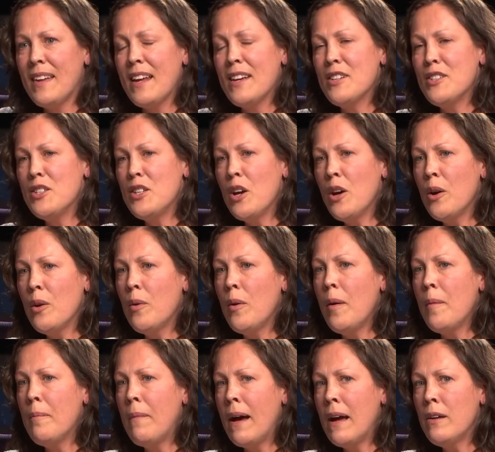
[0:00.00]
So
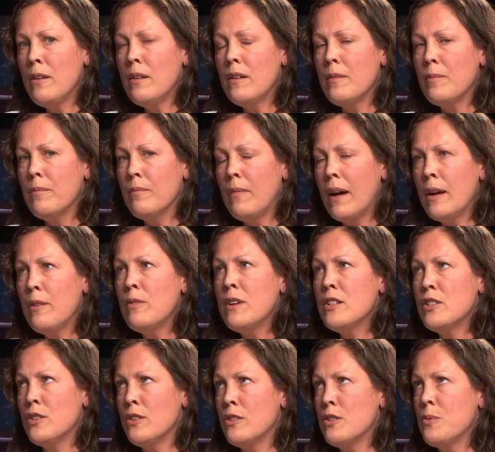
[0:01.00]
my
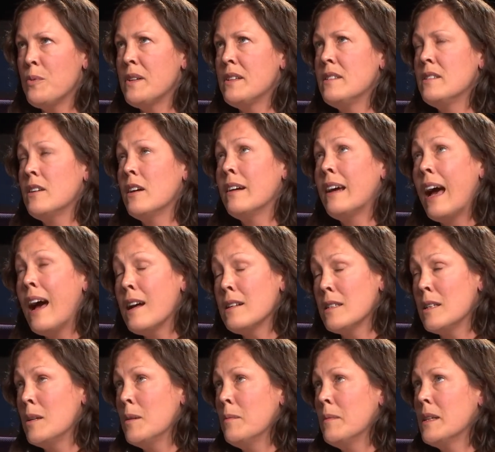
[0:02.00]
research with
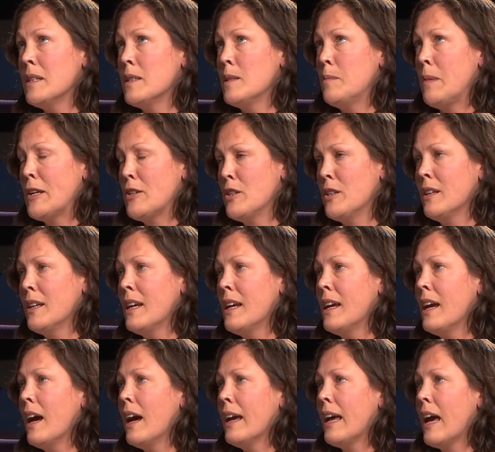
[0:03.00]
Sargassum
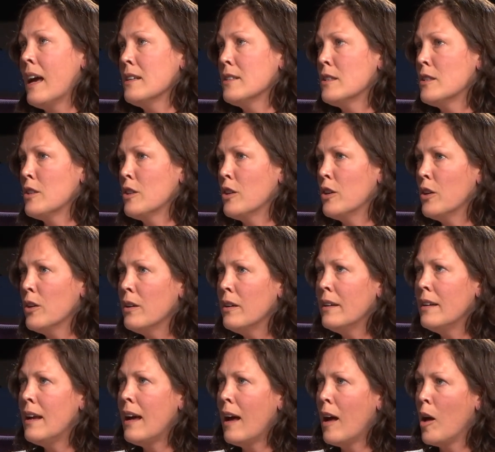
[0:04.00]
especially, I guess,
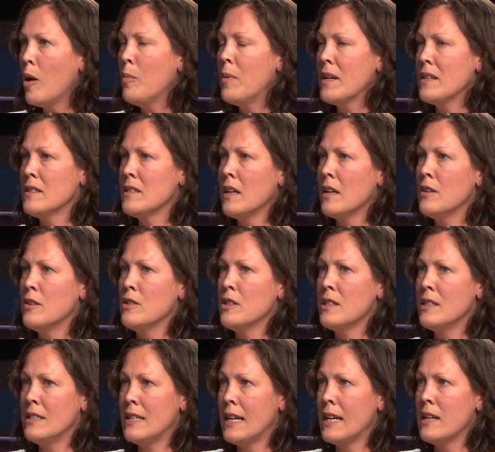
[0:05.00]
could help us
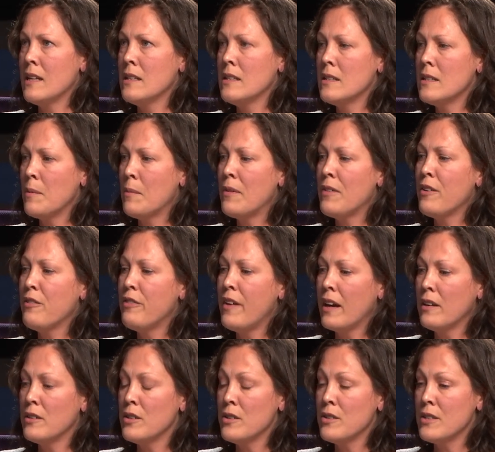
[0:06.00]
understand some of the
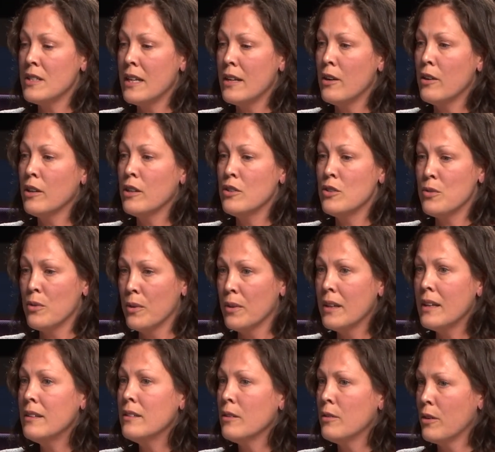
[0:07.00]
factors that are
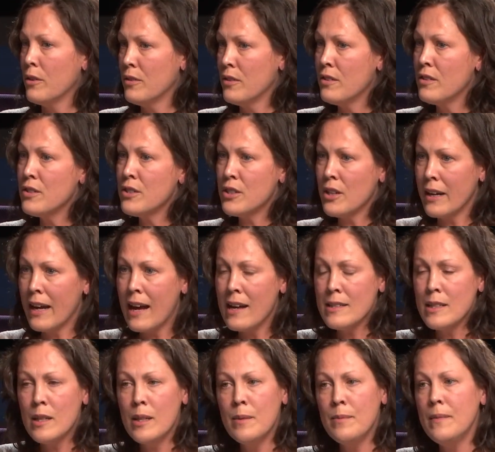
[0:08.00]
controlling the growth of the
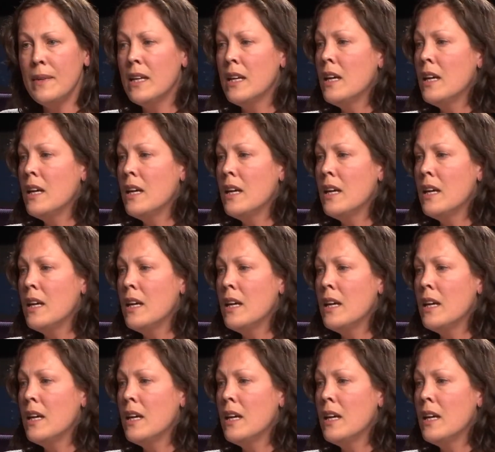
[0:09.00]
Sargassum.